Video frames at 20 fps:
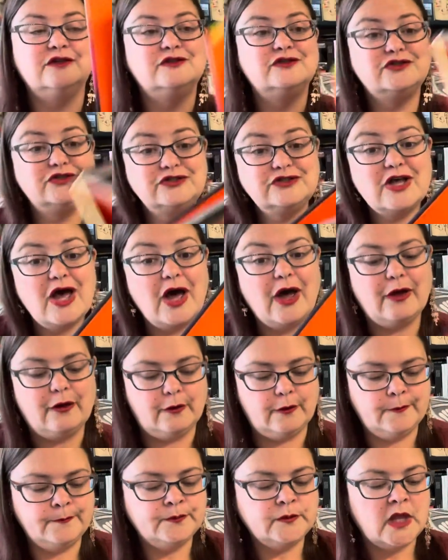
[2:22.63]

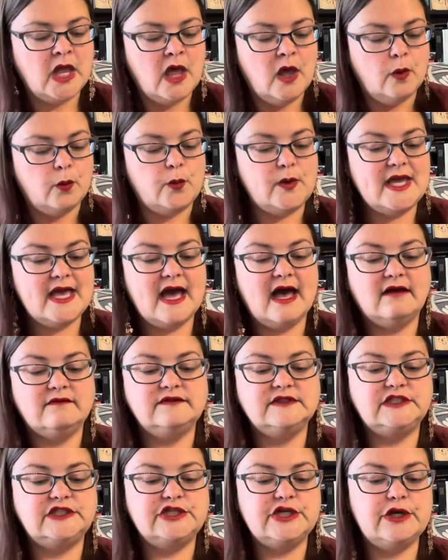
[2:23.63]
So we
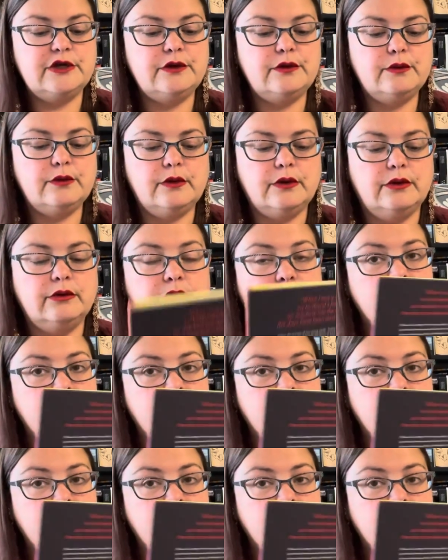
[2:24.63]
have two